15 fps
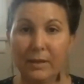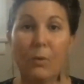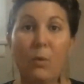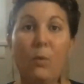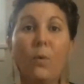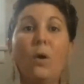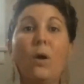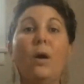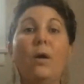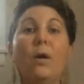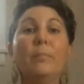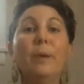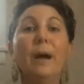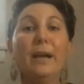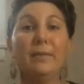or
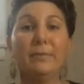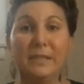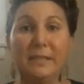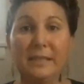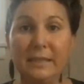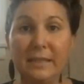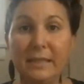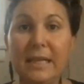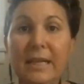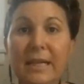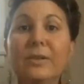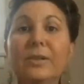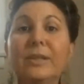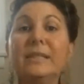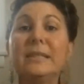by a
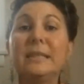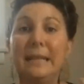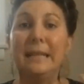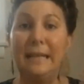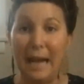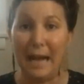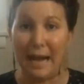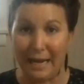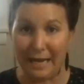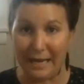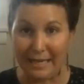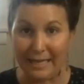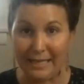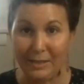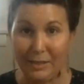facilitator that's
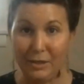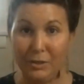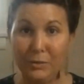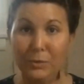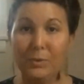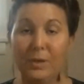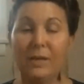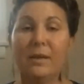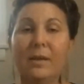guiding you.